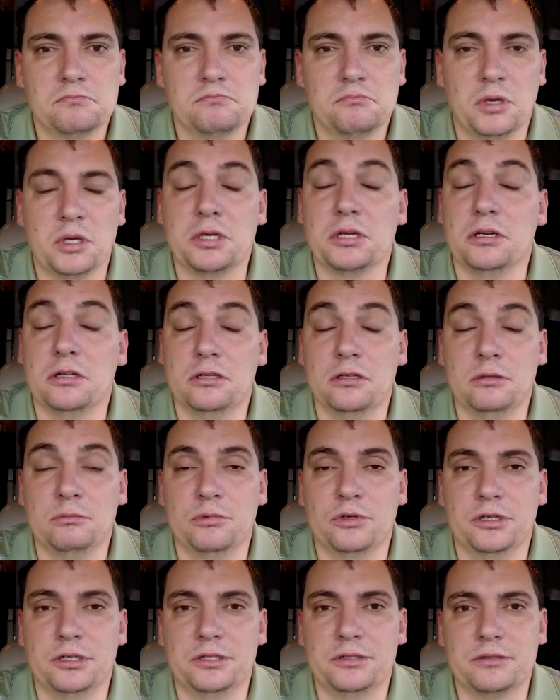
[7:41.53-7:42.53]
make it a little
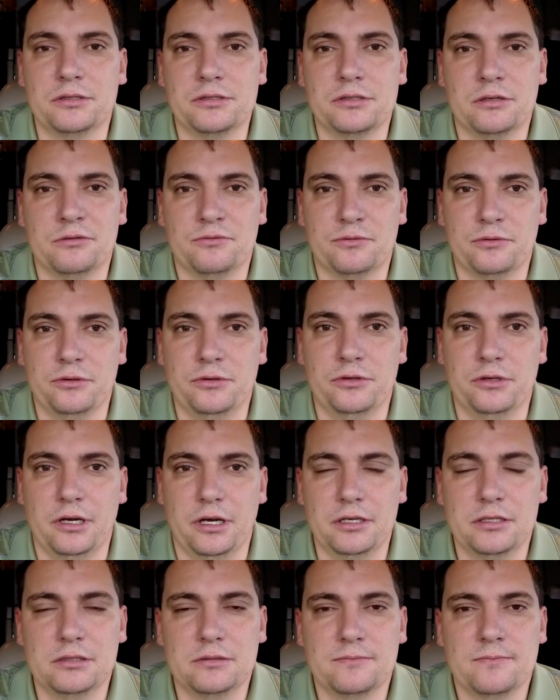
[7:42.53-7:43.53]
more interesting for you
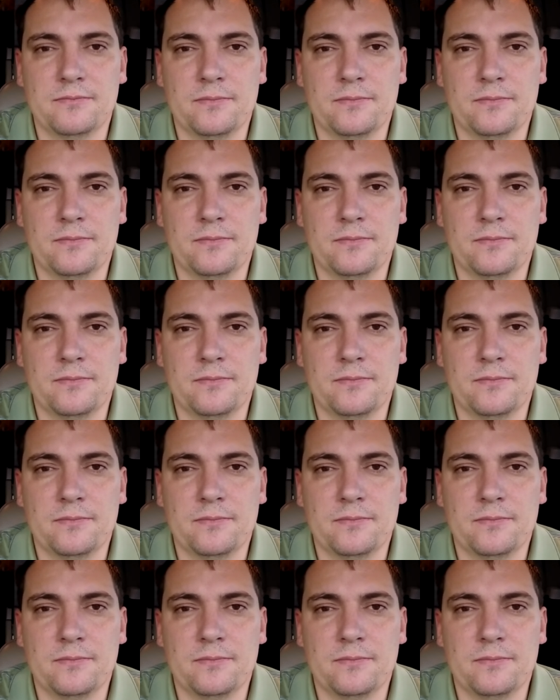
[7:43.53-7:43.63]
guys.